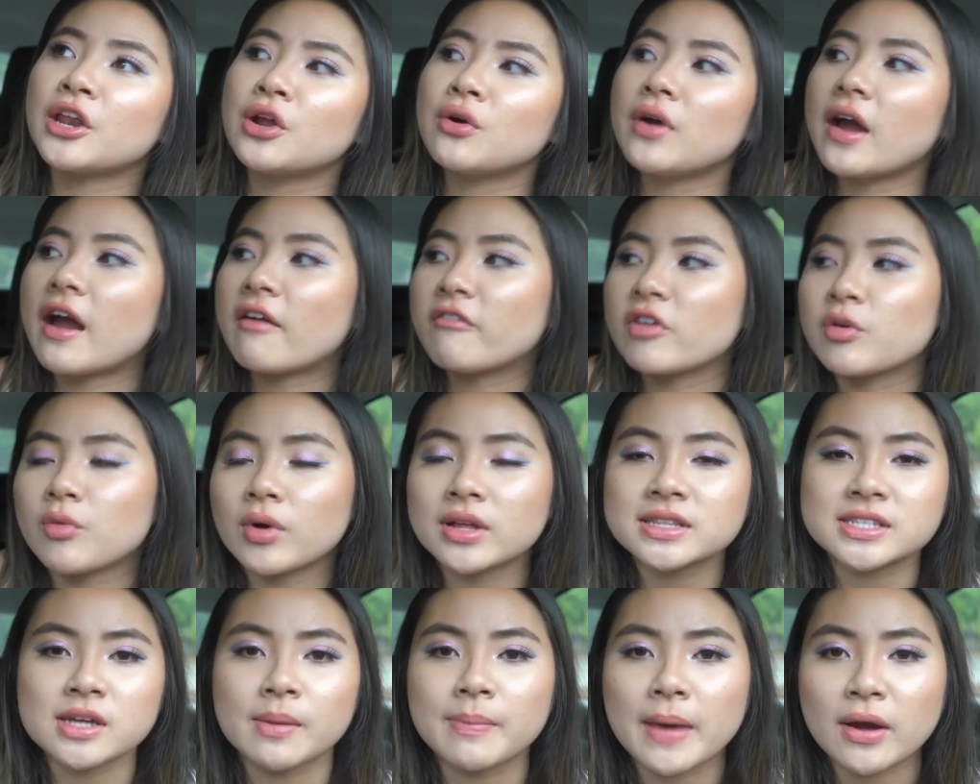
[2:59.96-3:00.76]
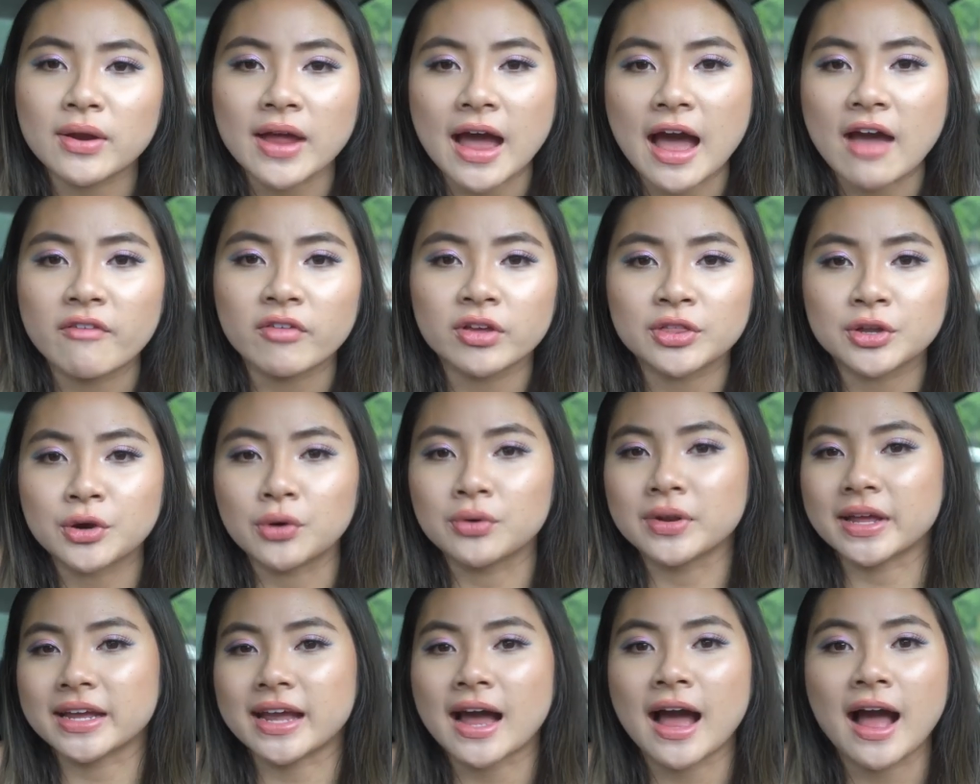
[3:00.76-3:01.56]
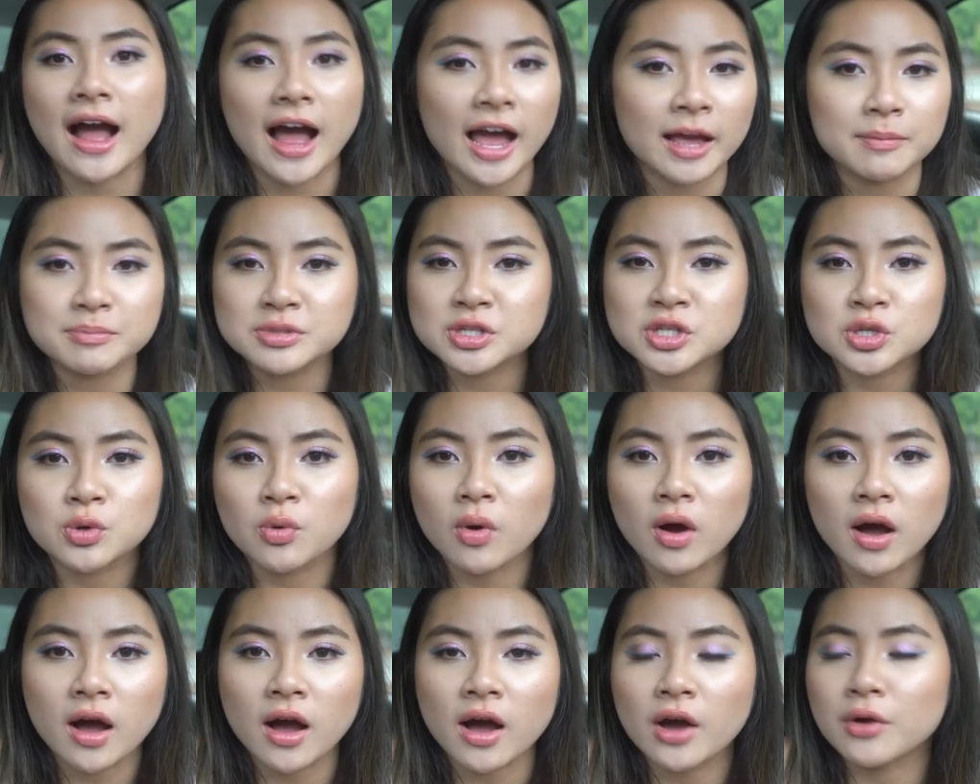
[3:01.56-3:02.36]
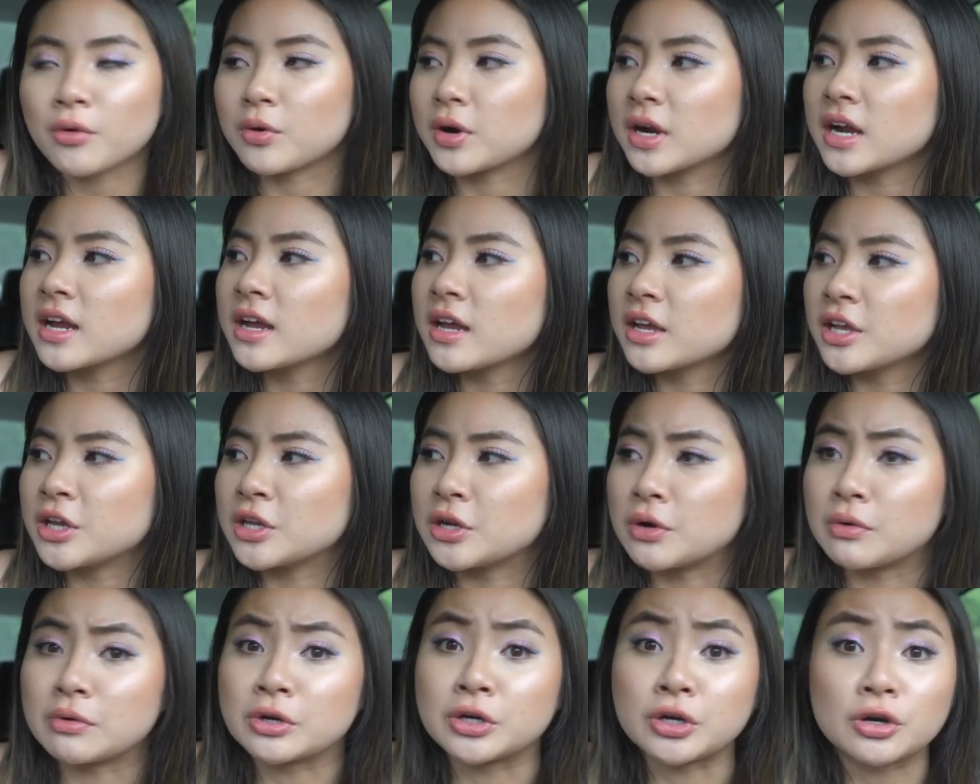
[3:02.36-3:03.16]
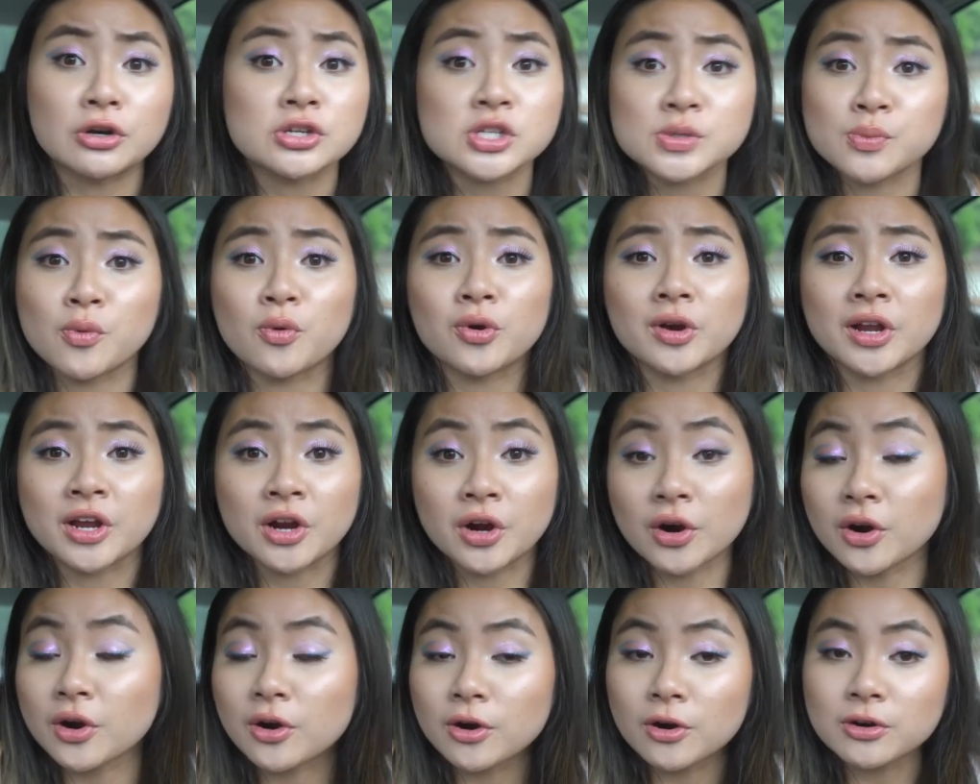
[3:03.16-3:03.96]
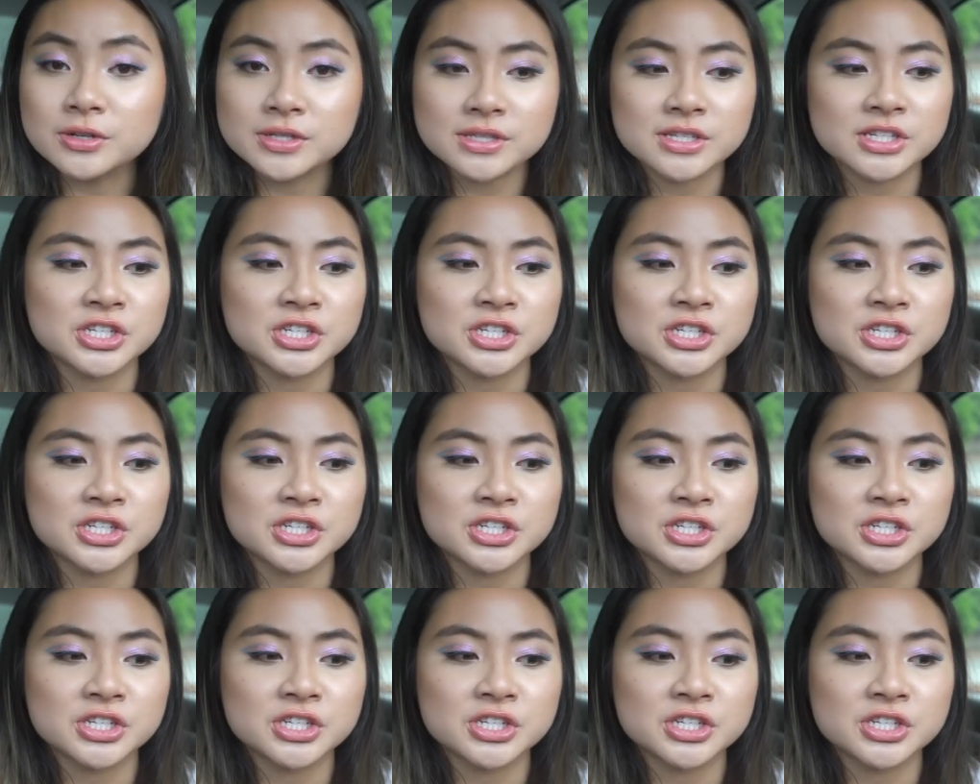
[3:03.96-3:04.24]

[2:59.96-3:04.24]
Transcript: I know everyone's about having their own like hype squad or, you know, girls supporting girls